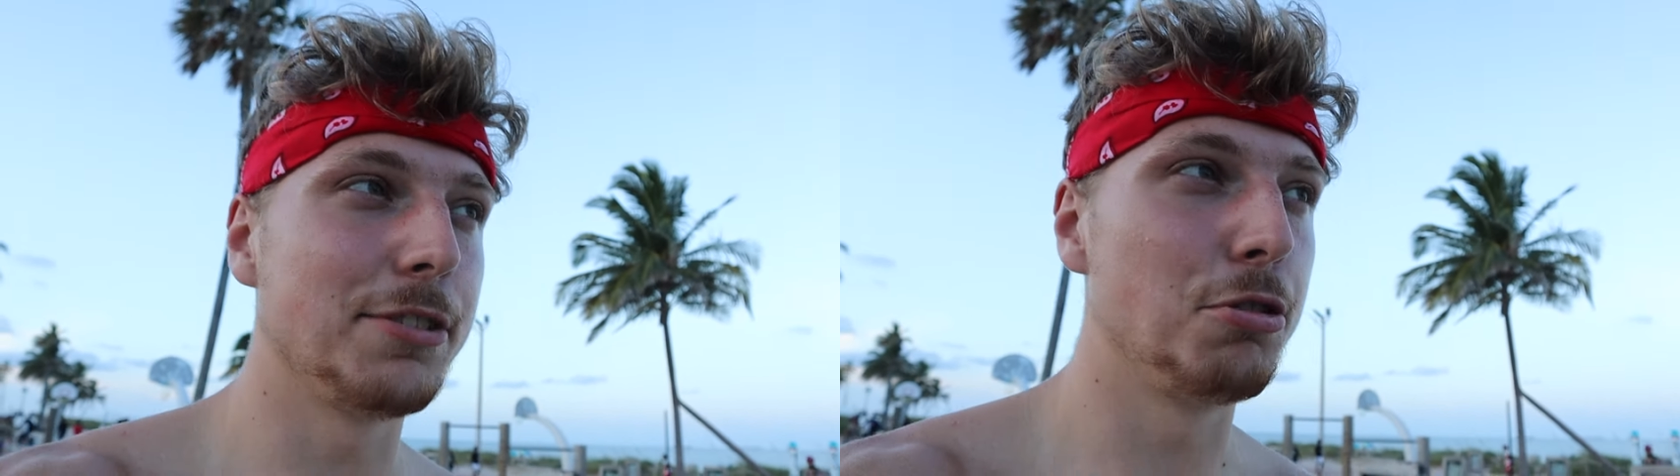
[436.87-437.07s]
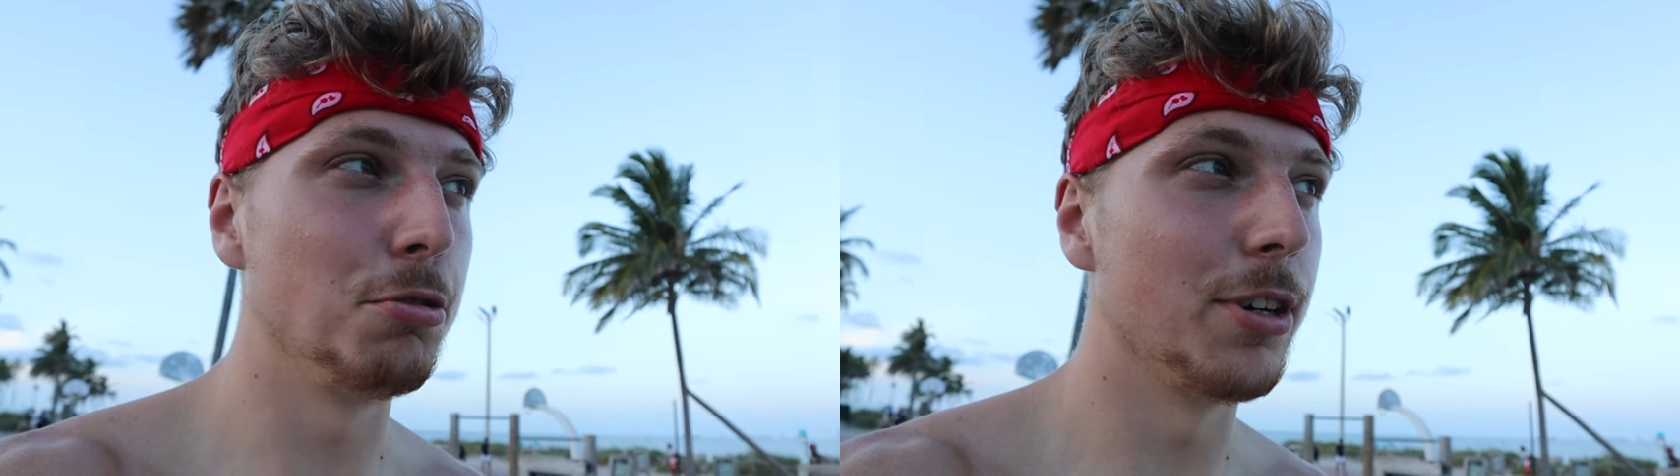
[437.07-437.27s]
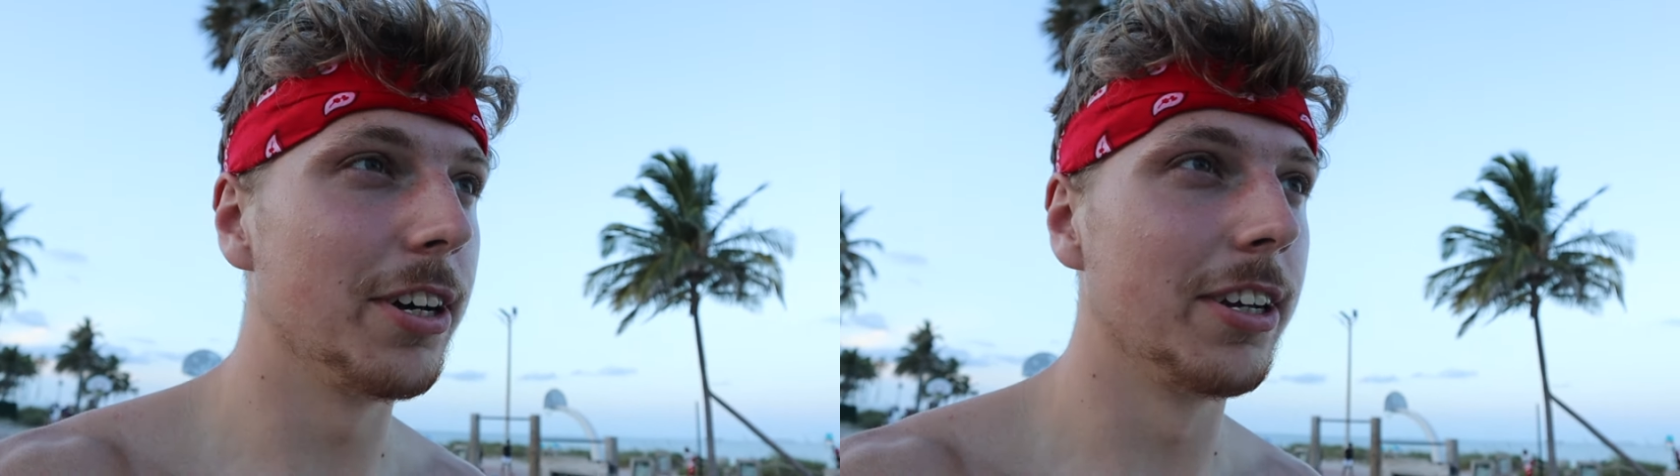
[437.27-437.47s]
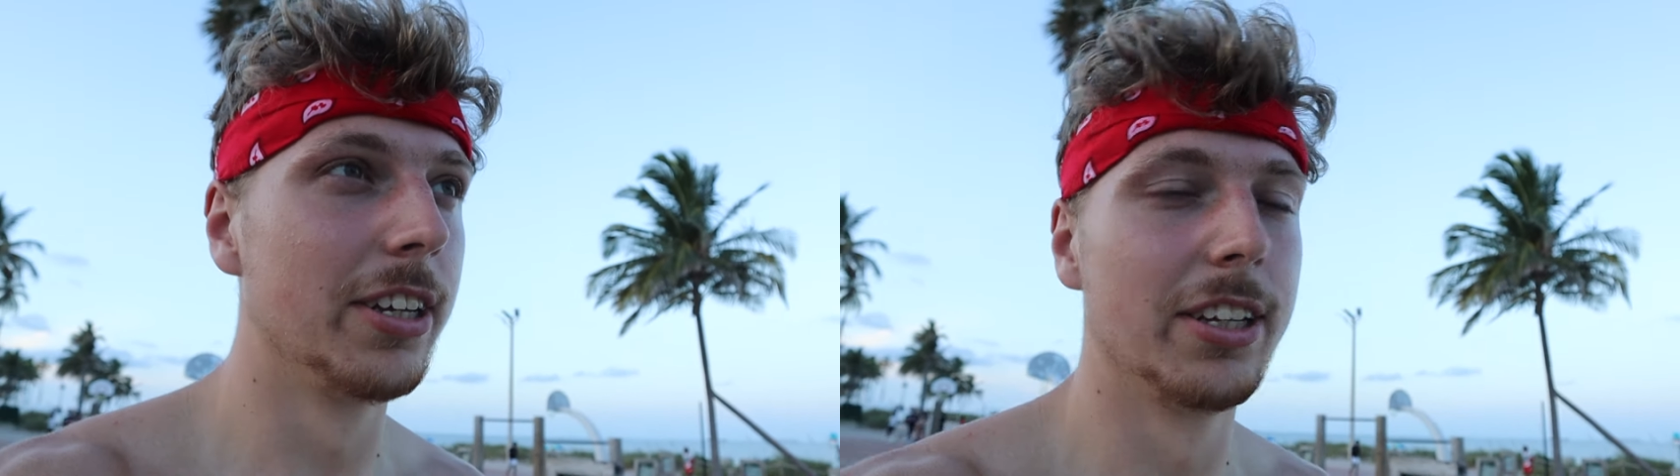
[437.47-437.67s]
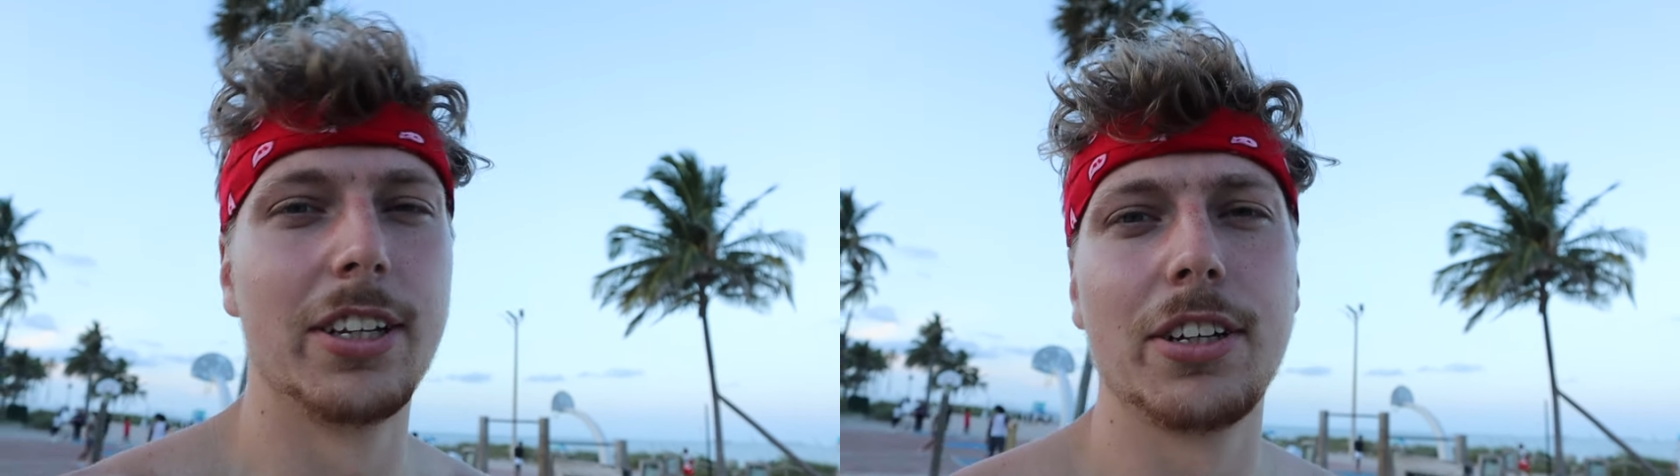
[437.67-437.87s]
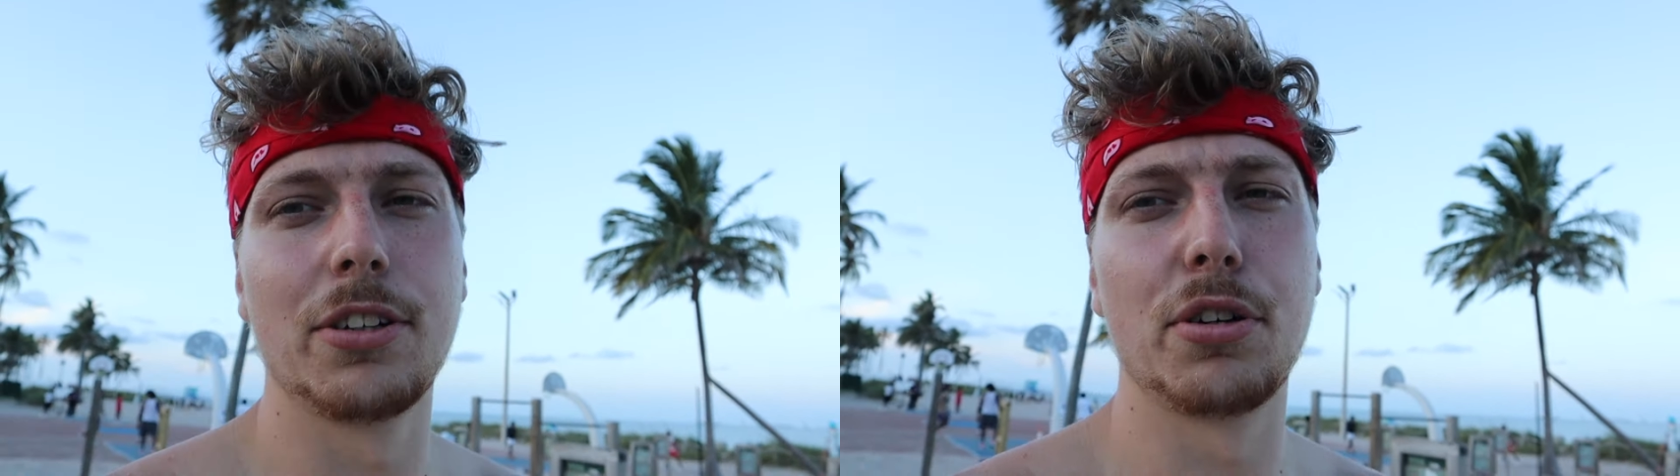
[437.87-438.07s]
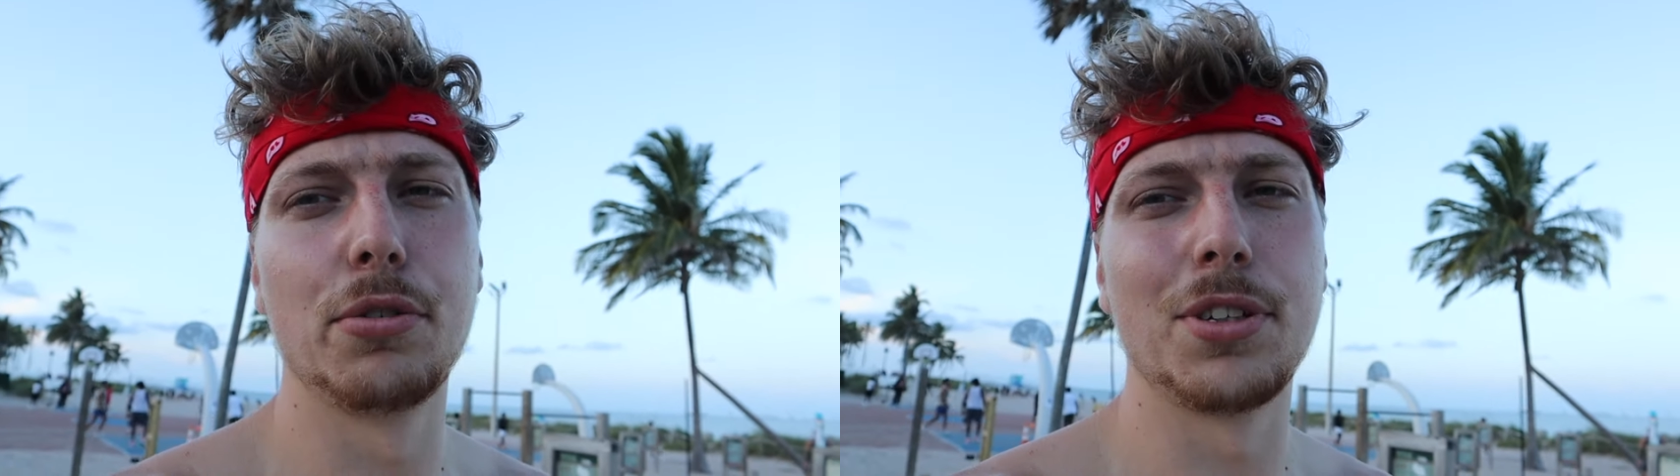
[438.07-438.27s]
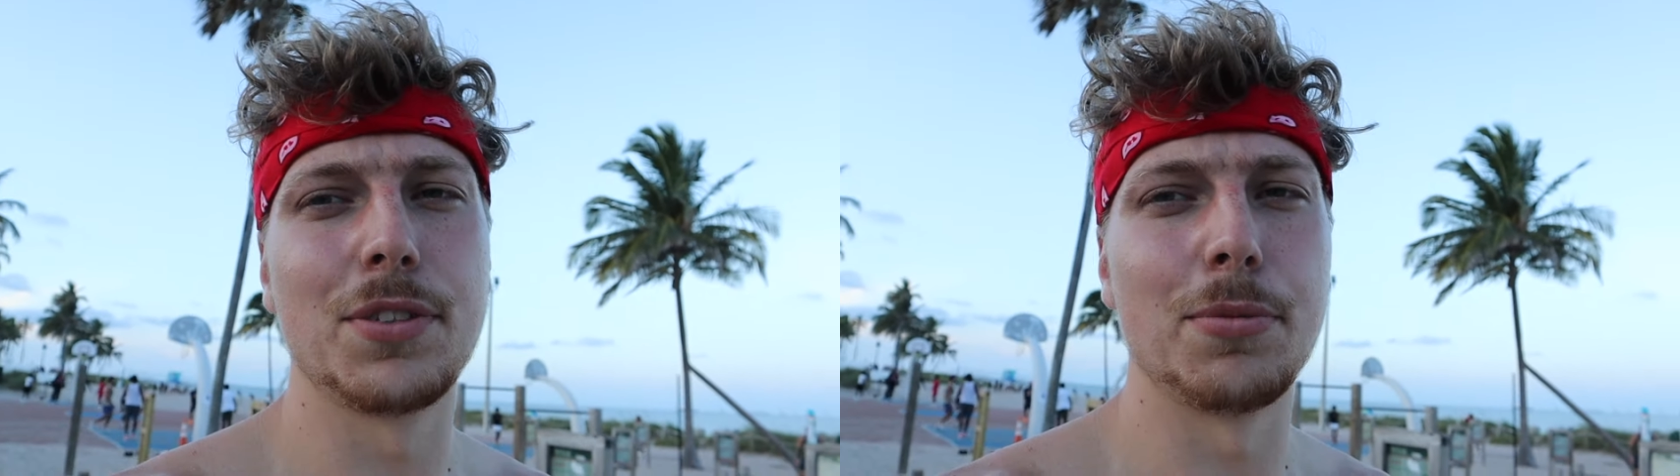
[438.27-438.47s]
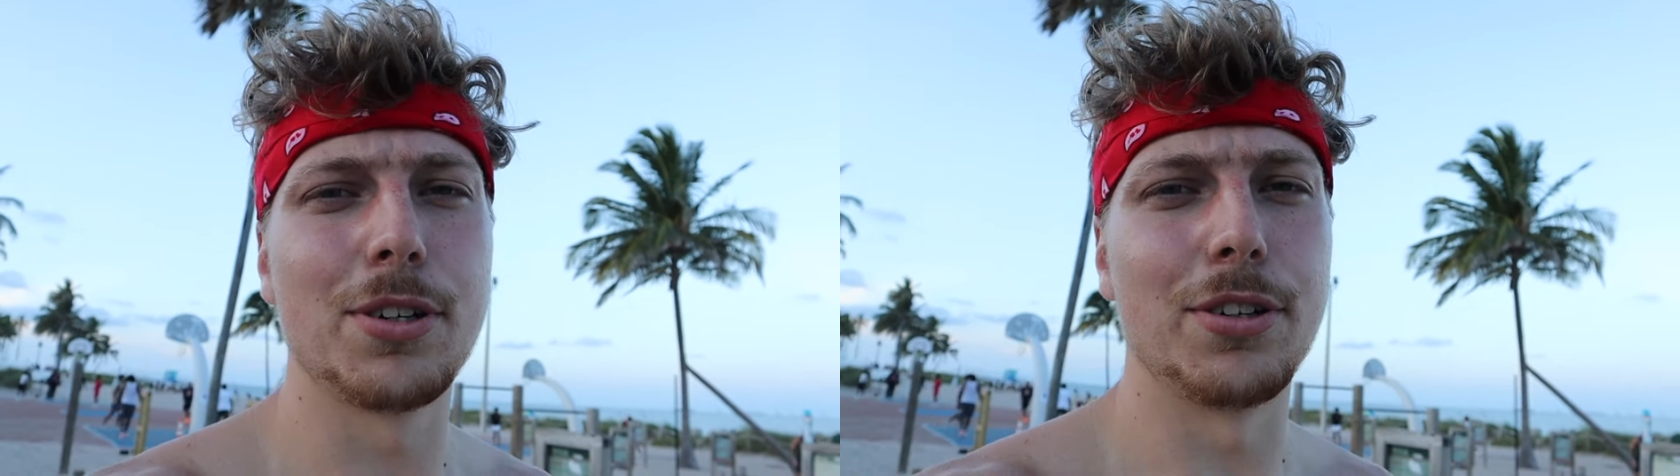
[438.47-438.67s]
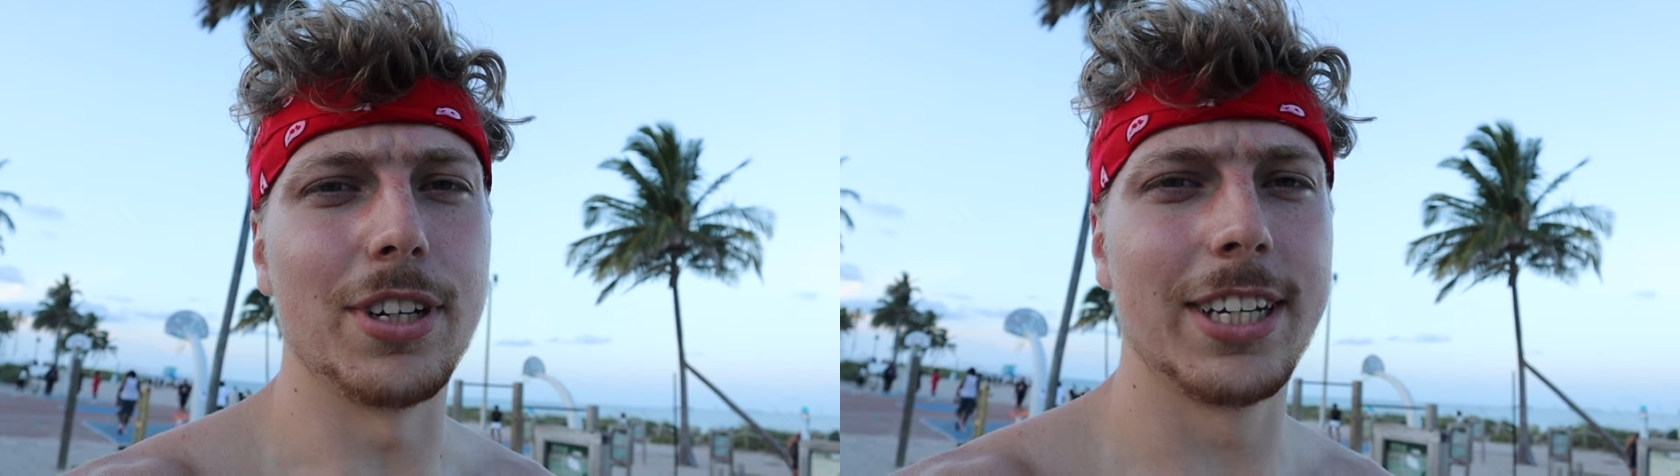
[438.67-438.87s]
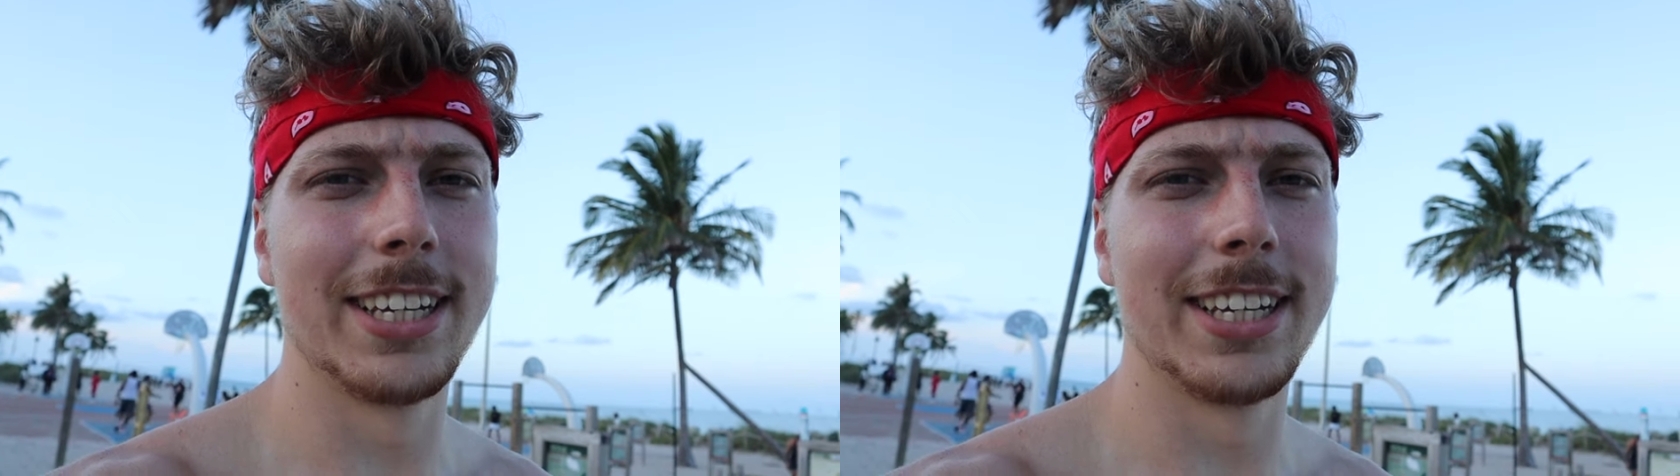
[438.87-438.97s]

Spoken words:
to cruise of tomorrow.